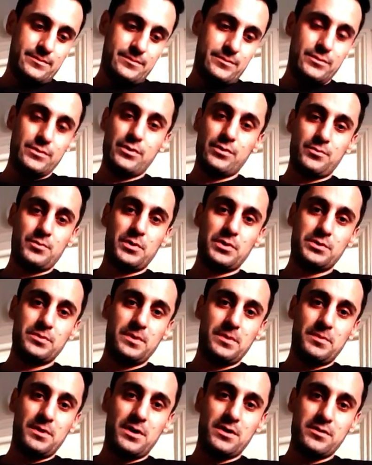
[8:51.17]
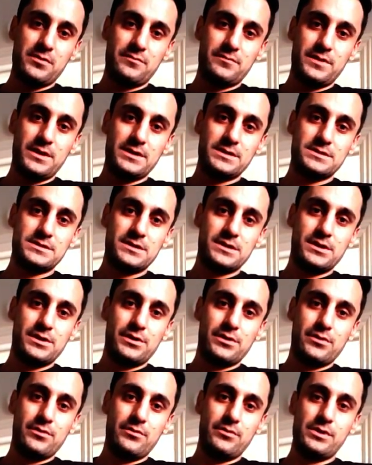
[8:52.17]
we don't want to be part of this.
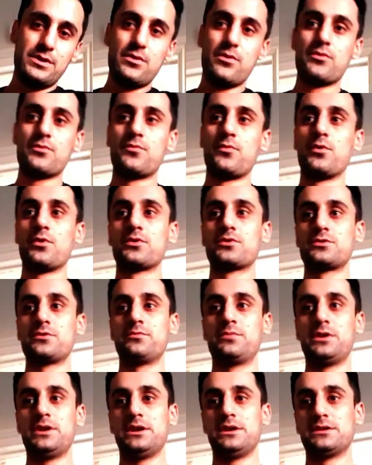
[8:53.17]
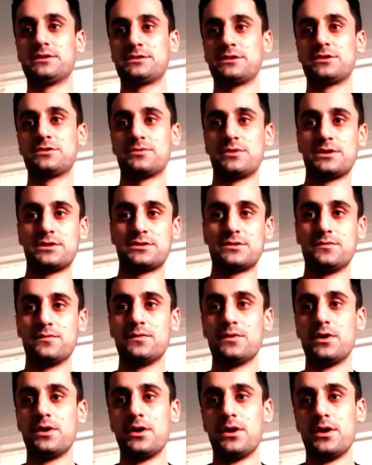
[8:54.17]
We don't want to be in a
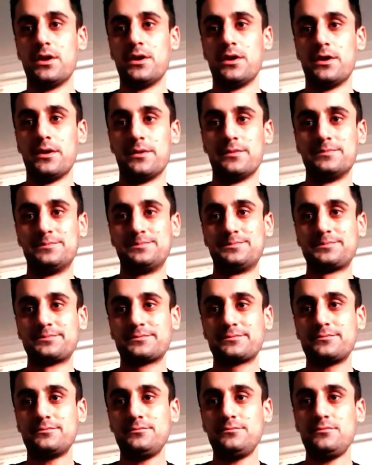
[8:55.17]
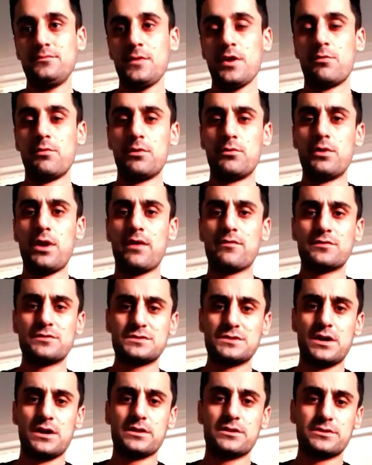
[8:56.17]
situation but we have to
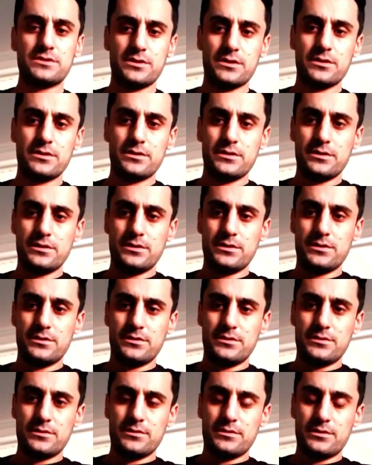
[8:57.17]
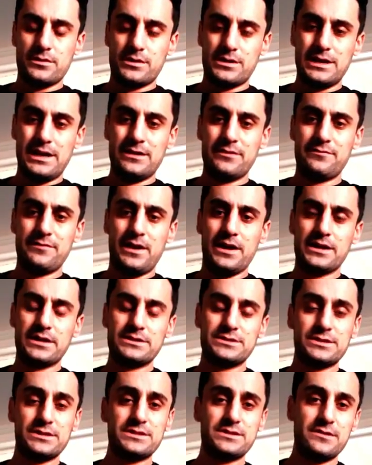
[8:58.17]
start clarifying
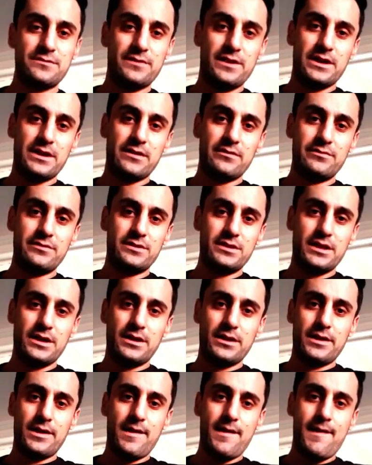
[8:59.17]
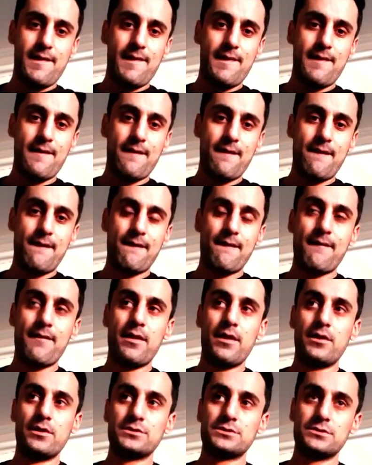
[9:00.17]
and justifying everything.
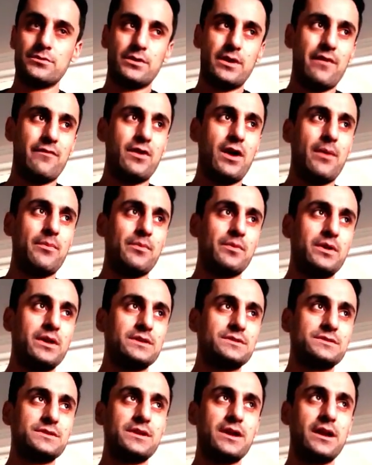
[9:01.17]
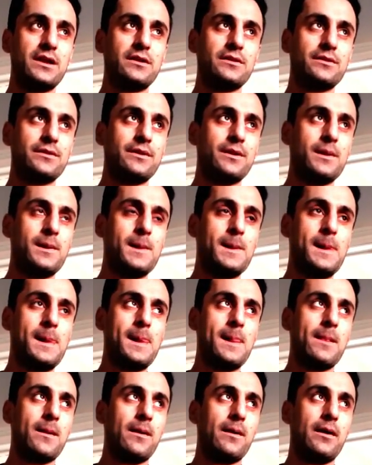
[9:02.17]
So whatever happened yesterday,
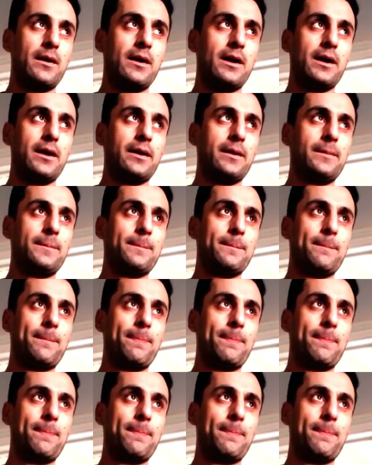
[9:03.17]
I